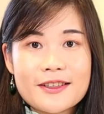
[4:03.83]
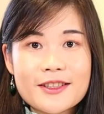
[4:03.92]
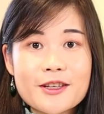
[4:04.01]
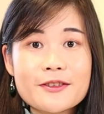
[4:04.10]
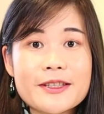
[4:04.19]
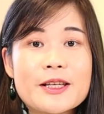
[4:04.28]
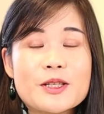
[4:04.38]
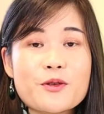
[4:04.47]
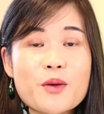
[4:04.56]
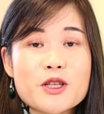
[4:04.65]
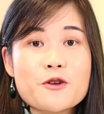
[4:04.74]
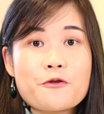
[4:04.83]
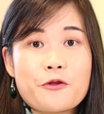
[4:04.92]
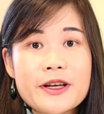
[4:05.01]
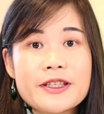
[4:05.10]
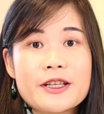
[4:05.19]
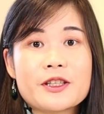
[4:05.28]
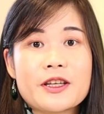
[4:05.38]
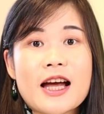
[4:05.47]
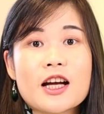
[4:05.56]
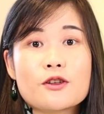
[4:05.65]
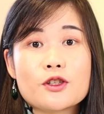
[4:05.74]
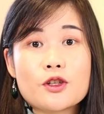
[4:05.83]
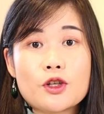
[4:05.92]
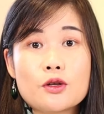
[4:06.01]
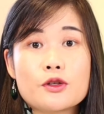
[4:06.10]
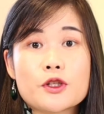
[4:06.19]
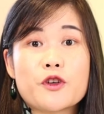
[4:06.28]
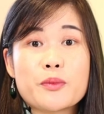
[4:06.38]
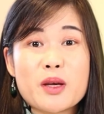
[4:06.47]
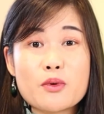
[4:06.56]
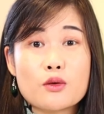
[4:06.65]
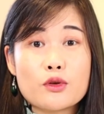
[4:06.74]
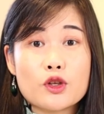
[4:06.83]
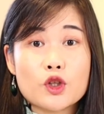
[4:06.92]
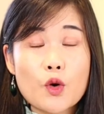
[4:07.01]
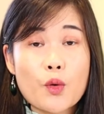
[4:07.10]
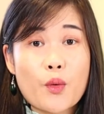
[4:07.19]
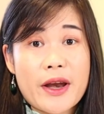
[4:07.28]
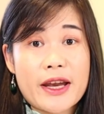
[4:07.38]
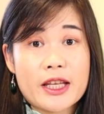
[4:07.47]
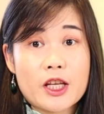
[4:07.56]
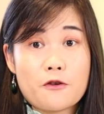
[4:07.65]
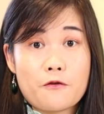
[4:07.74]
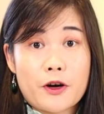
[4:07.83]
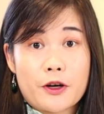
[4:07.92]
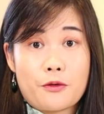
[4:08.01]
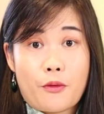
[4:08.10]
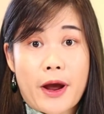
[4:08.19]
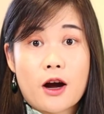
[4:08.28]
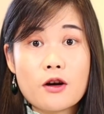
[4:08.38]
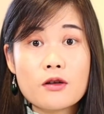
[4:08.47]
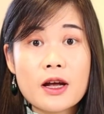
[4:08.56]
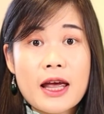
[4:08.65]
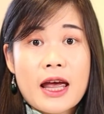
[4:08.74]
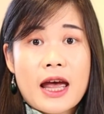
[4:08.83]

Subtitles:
So these will be the phrases you are going to use for people you don't really know very well.